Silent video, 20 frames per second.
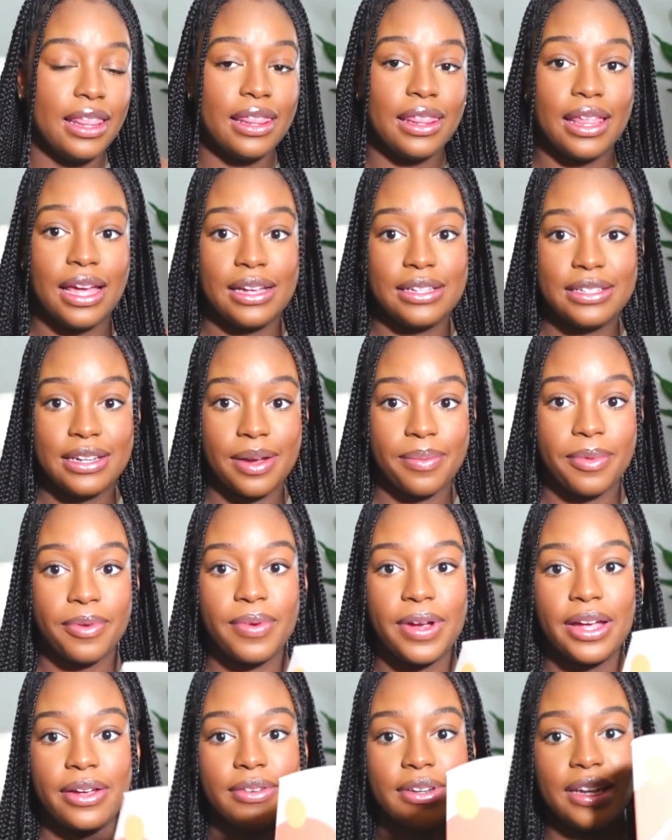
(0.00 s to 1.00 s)
last time
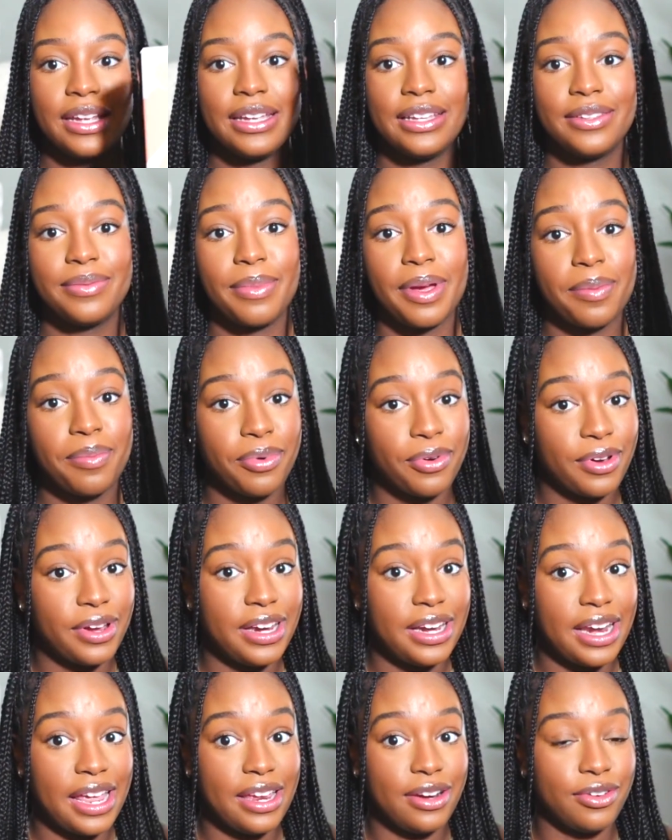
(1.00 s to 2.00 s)
around is my
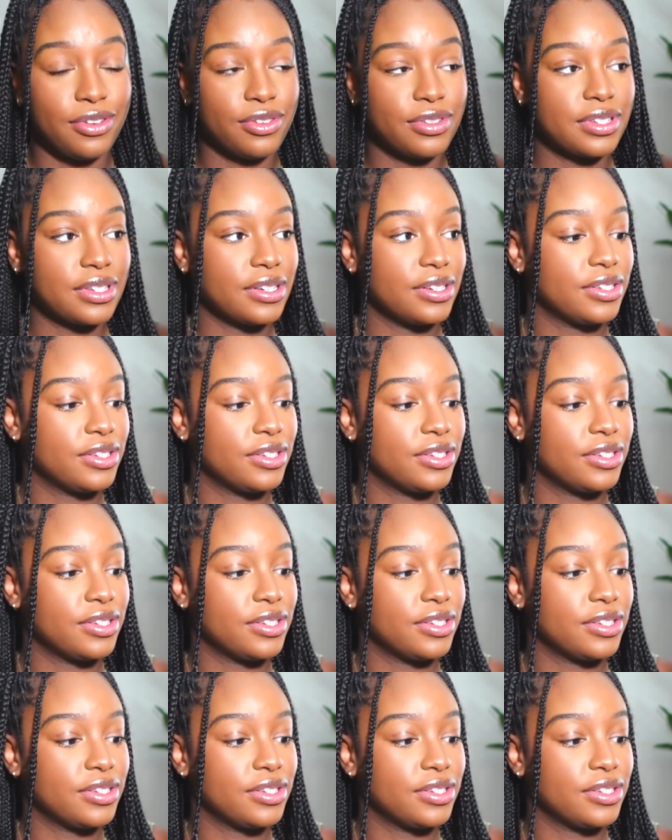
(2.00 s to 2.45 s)
prenatals.